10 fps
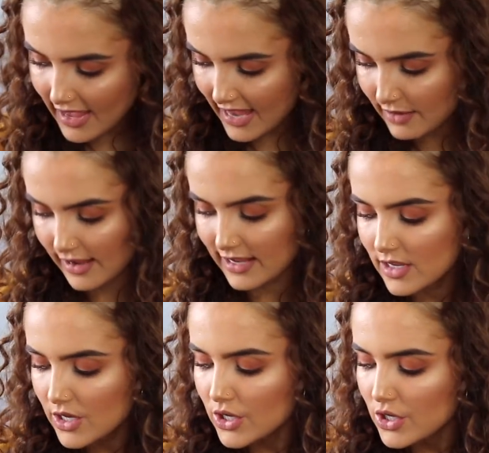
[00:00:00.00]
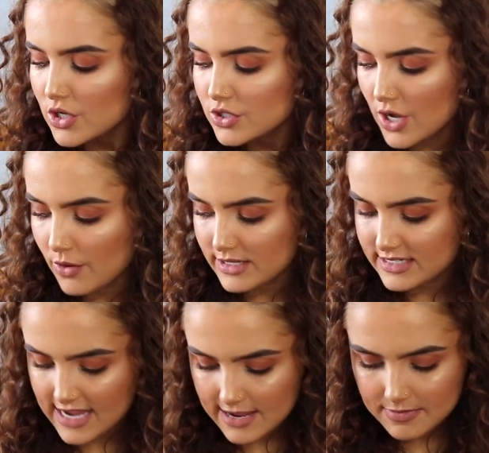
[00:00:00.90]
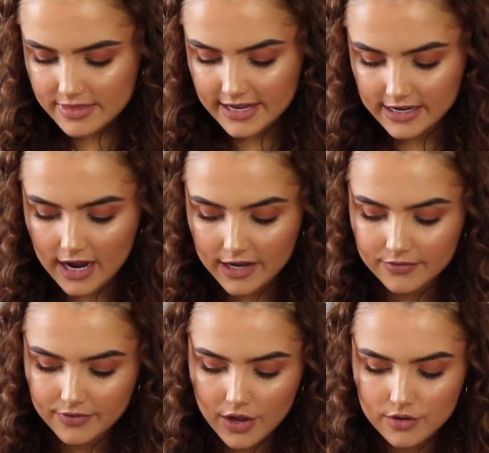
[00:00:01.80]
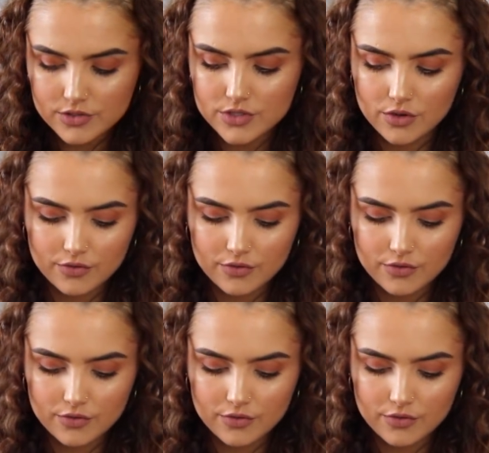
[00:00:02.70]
Anyway, so same thing kind of goes